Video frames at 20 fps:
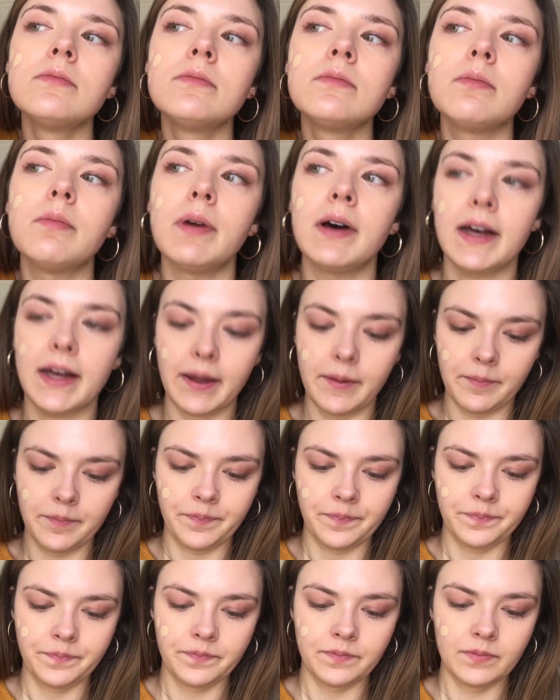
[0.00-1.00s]
But
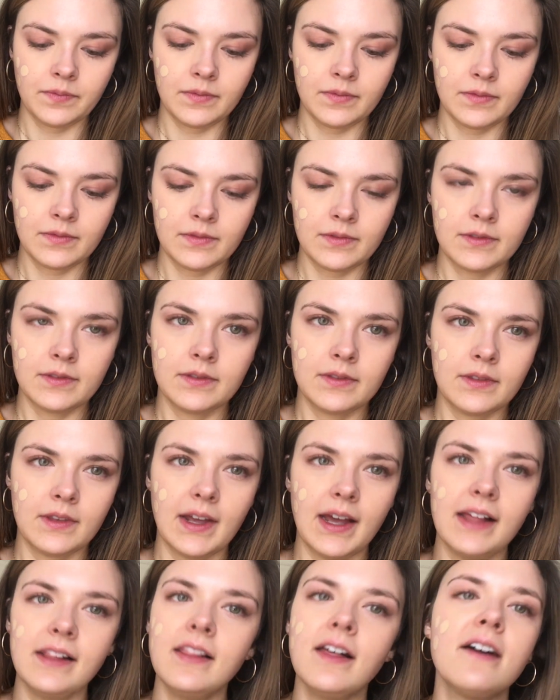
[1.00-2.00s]

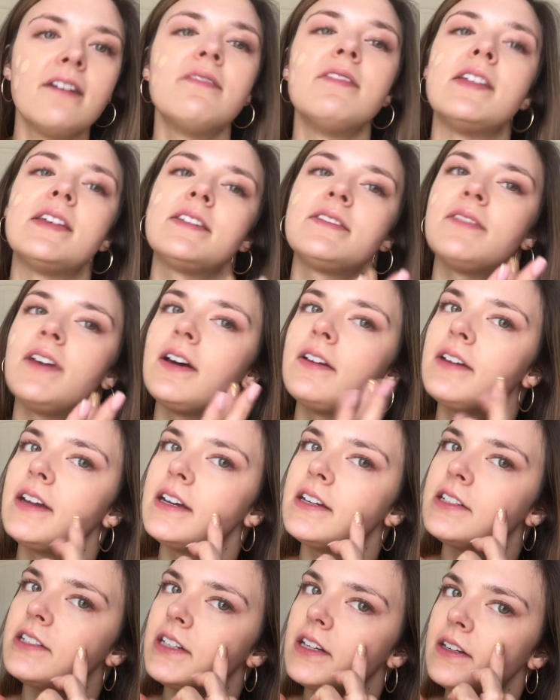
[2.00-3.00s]
I love this
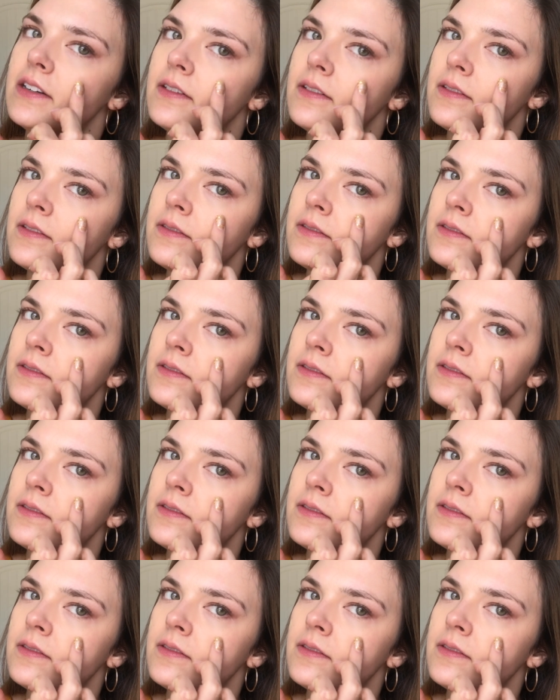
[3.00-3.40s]
foundation.